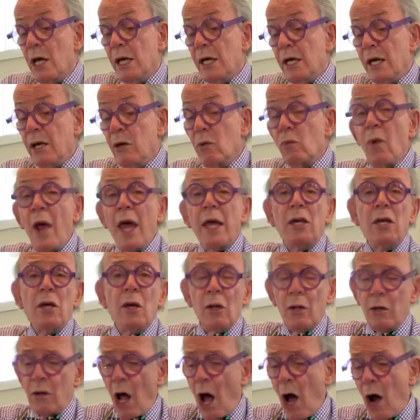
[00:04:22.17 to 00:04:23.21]

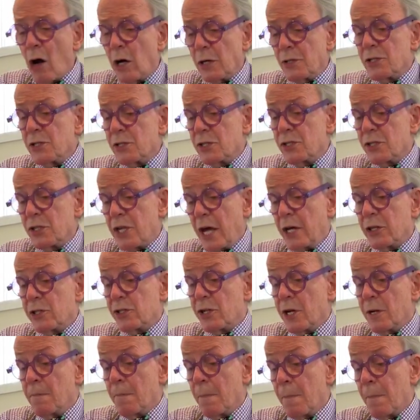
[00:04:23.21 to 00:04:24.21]
irregular arts section.